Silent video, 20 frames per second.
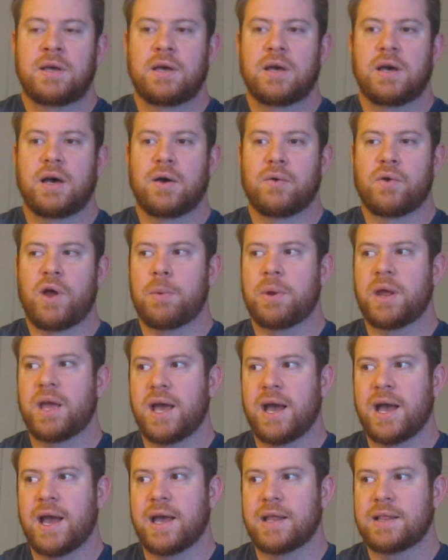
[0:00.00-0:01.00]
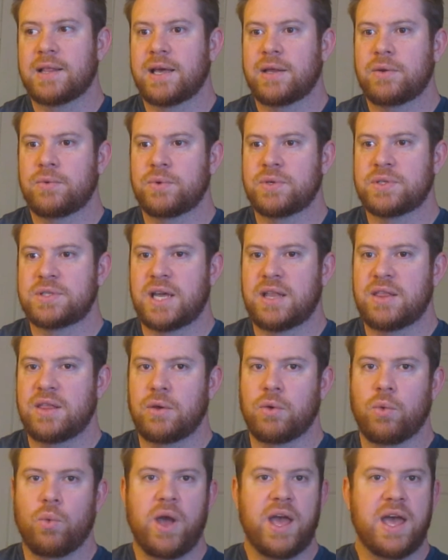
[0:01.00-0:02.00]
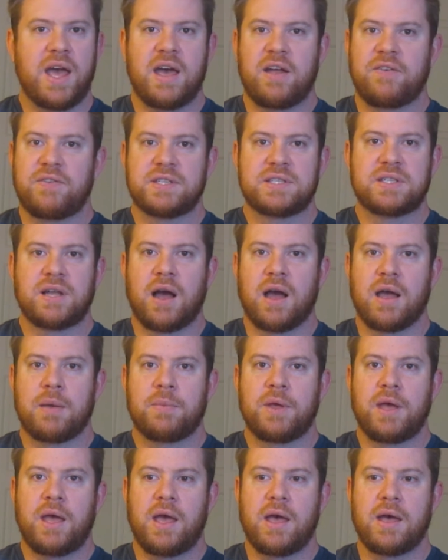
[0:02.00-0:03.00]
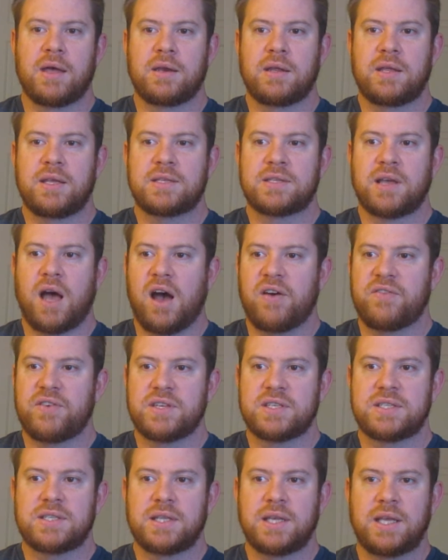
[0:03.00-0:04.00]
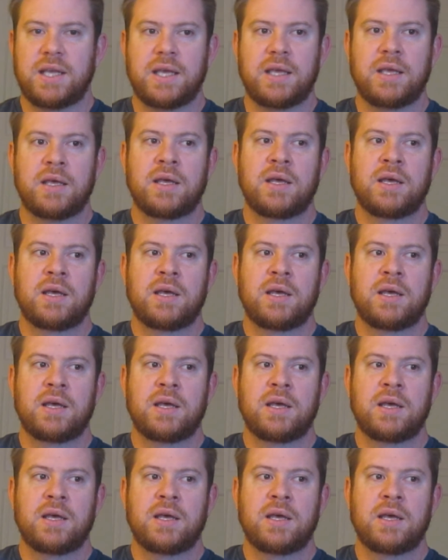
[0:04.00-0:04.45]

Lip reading: Robert A. Heinlein was, I think, way ahead of his time, and he's obviously